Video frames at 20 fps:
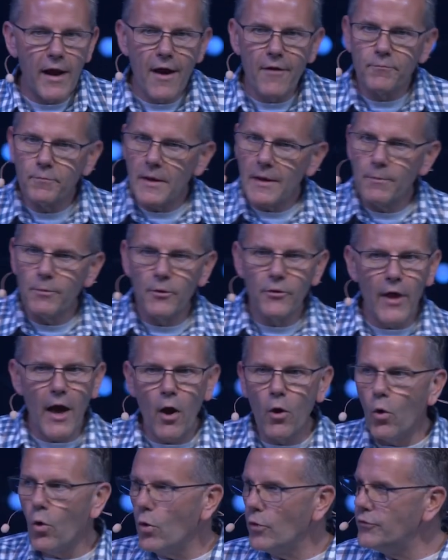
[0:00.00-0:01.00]
we have people
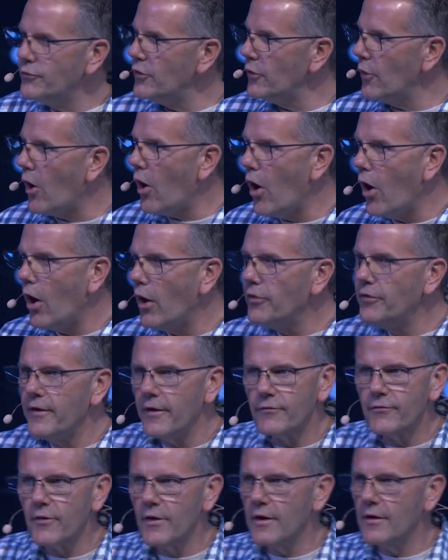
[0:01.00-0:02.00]
that hold to all
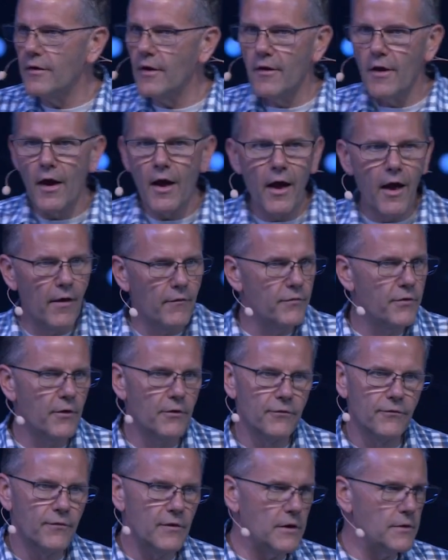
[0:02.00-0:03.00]
different of
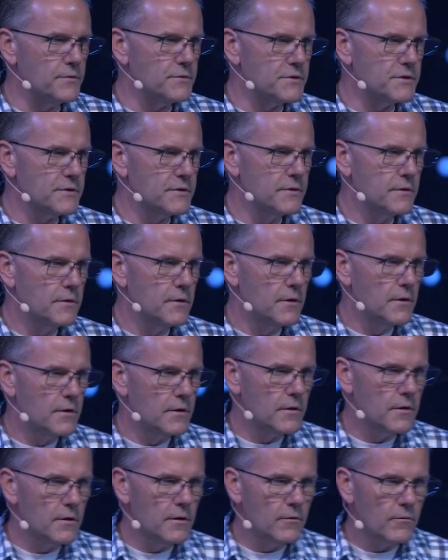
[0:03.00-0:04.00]
those views
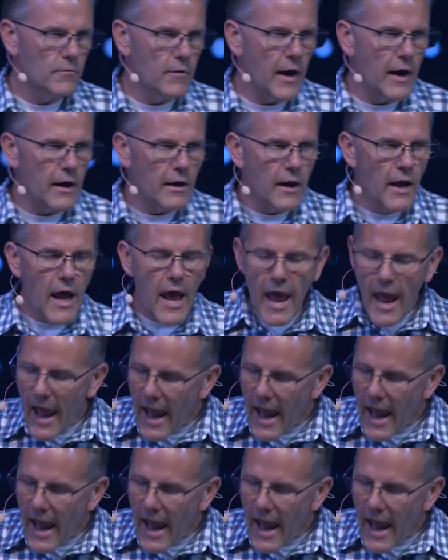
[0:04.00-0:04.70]
right?